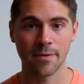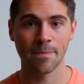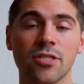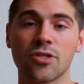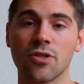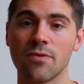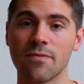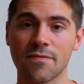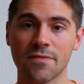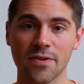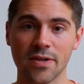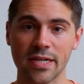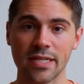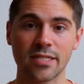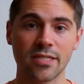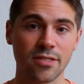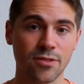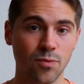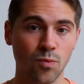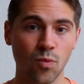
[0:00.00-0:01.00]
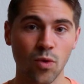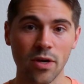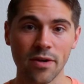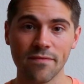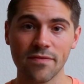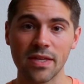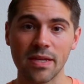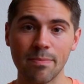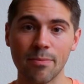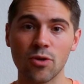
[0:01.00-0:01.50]
So for instance, one of
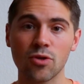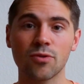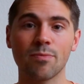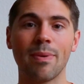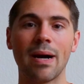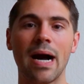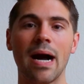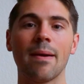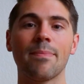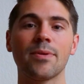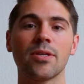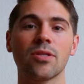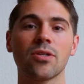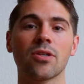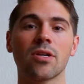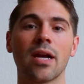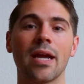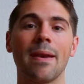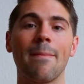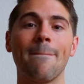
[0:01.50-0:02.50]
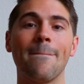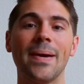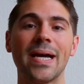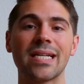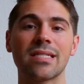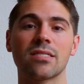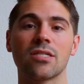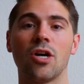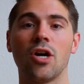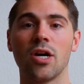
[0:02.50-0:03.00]
the most popular and
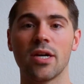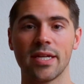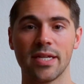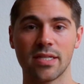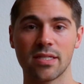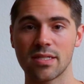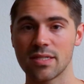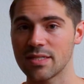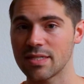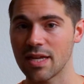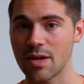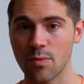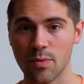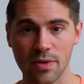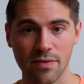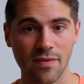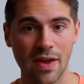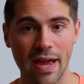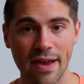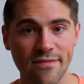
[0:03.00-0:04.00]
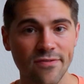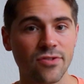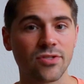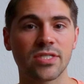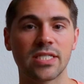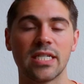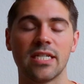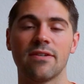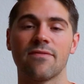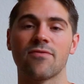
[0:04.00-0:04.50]
best audiences that we've ever
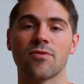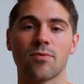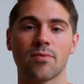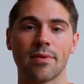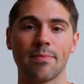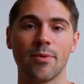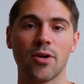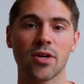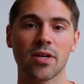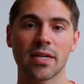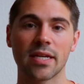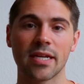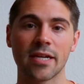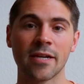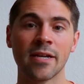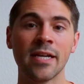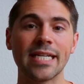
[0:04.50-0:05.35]
seen for remarketing